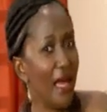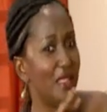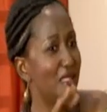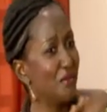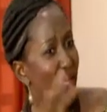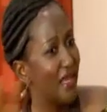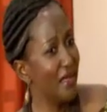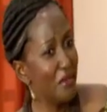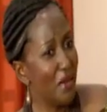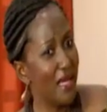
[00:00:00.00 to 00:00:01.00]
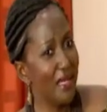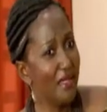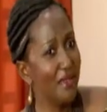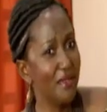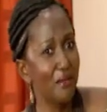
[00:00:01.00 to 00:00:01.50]
And
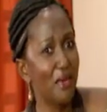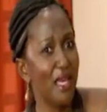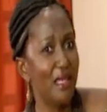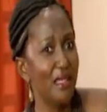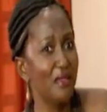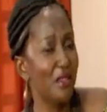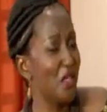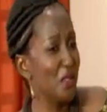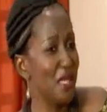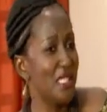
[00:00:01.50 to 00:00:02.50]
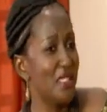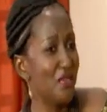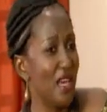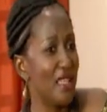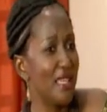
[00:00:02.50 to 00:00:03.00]
my husband's
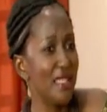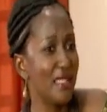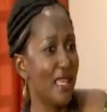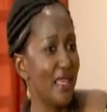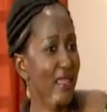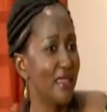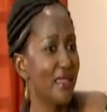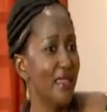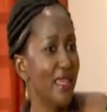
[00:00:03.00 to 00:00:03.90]
father is like,